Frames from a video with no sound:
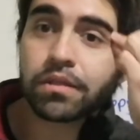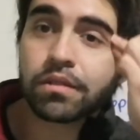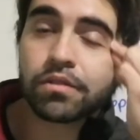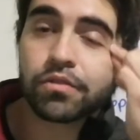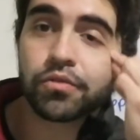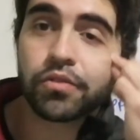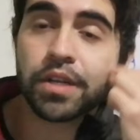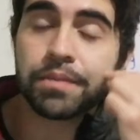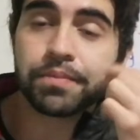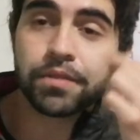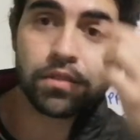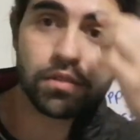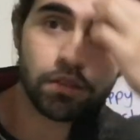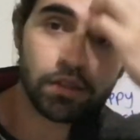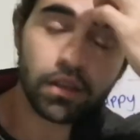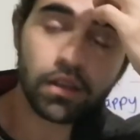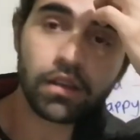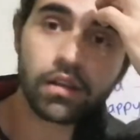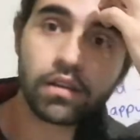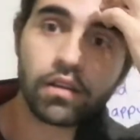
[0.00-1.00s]

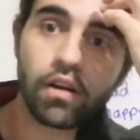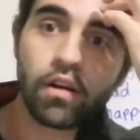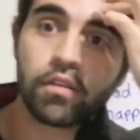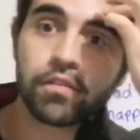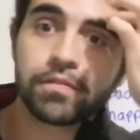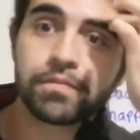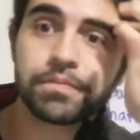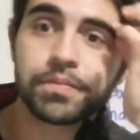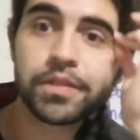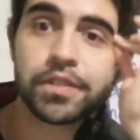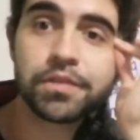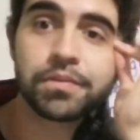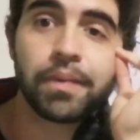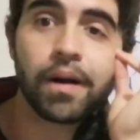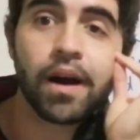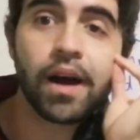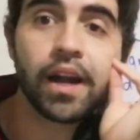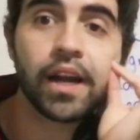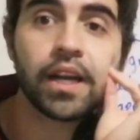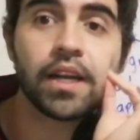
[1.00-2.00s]
Drips of
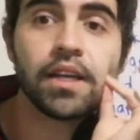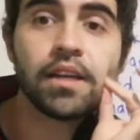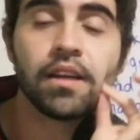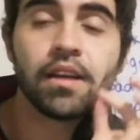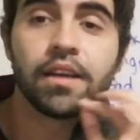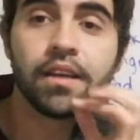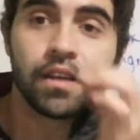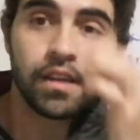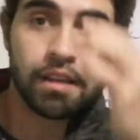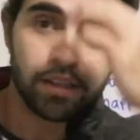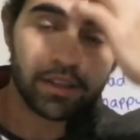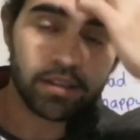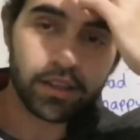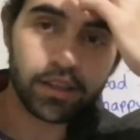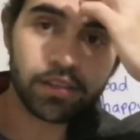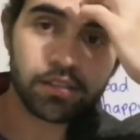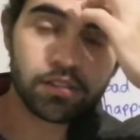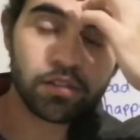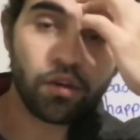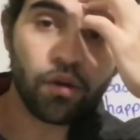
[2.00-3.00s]
perspire,
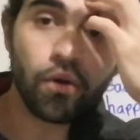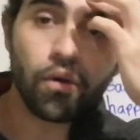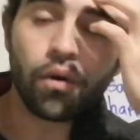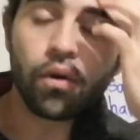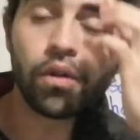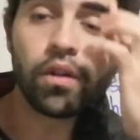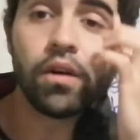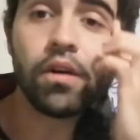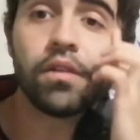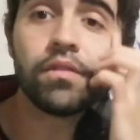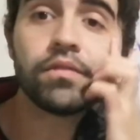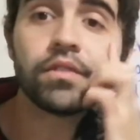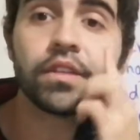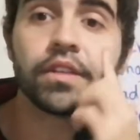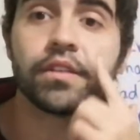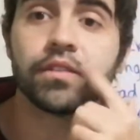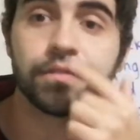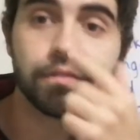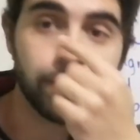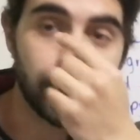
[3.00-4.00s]
yes, go all over
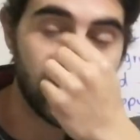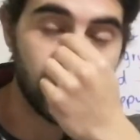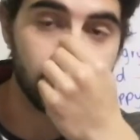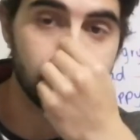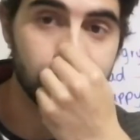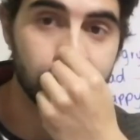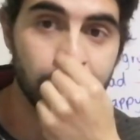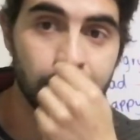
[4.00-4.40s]
your face.